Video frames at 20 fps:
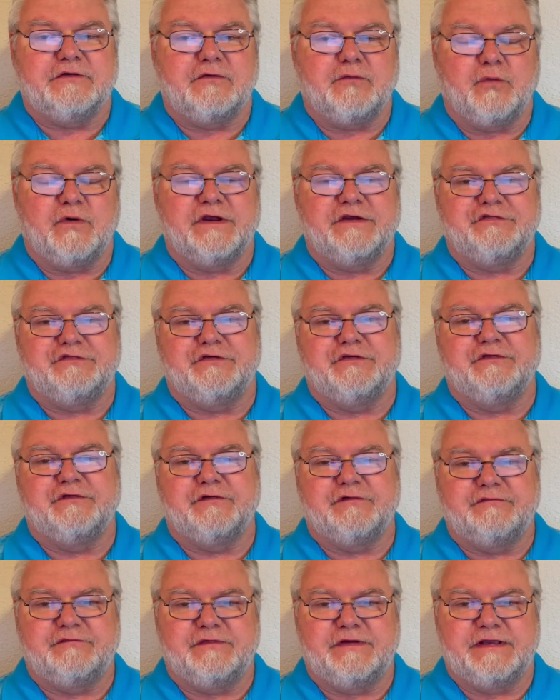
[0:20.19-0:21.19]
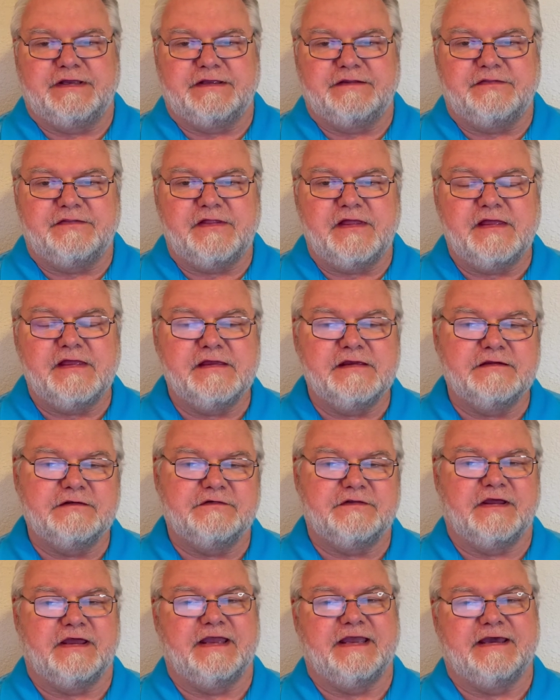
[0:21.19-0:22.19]
question their faith,
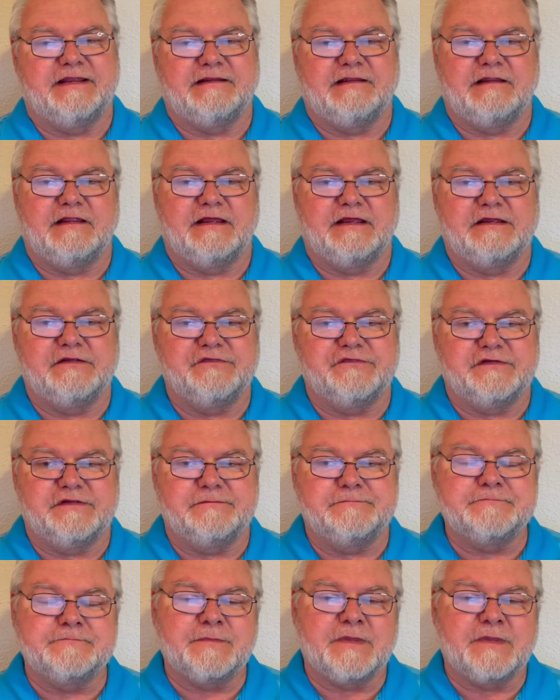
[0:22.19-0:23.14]
to analyze it,